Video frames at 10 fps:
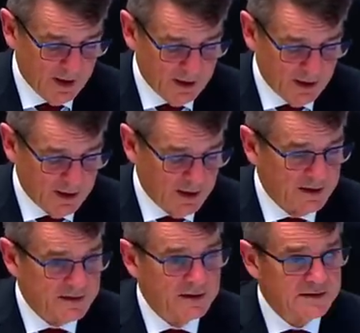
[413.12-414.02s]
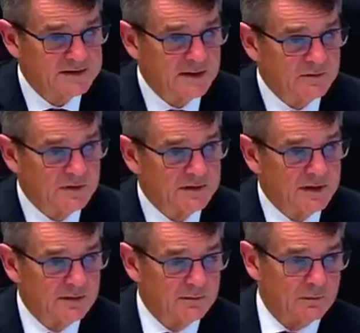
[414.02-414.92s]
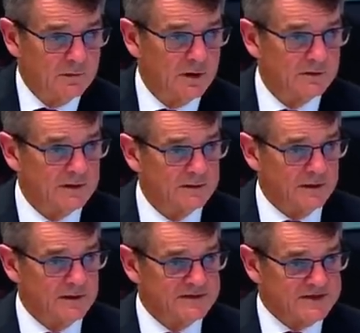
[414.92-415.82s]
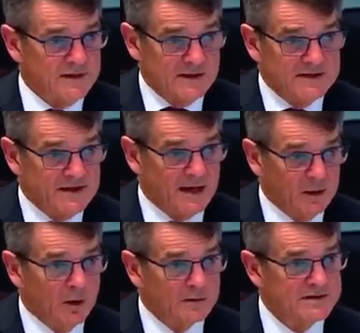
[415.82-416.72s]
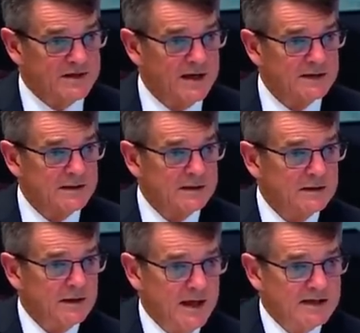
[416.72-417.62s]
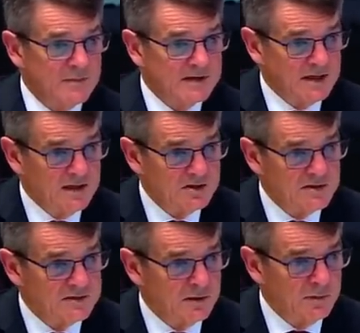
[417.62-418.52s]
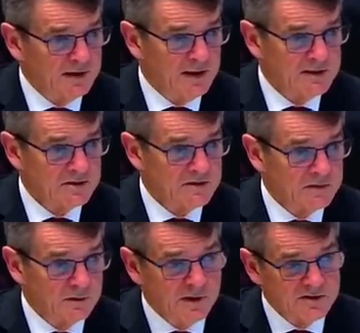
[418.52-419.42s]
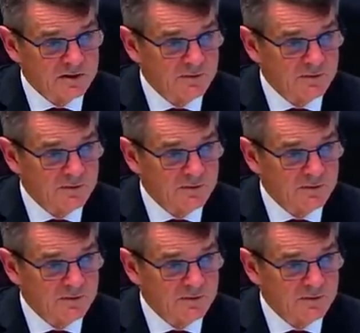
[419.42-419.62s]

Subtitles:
I don't accept that there, these are long-standing expectations and obligations on registered